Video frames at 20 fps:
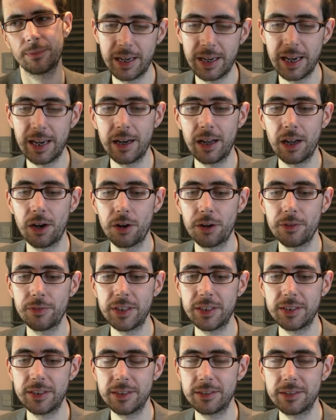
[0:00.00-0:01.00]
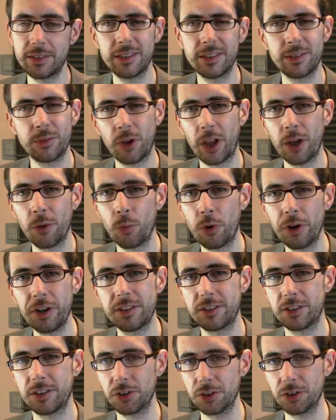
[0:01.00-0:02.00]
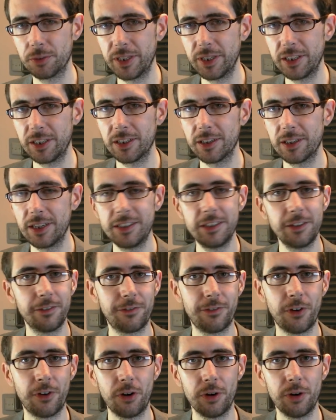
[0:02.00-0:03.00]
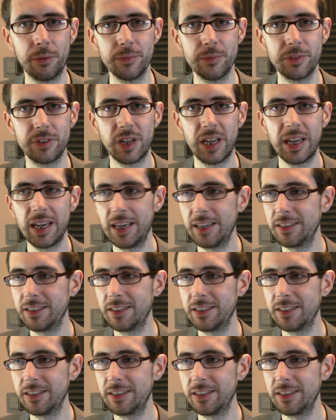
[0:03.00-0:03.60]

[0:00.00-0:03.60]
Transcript: Again, a lot of this is, is like, what is social media? Is it forums?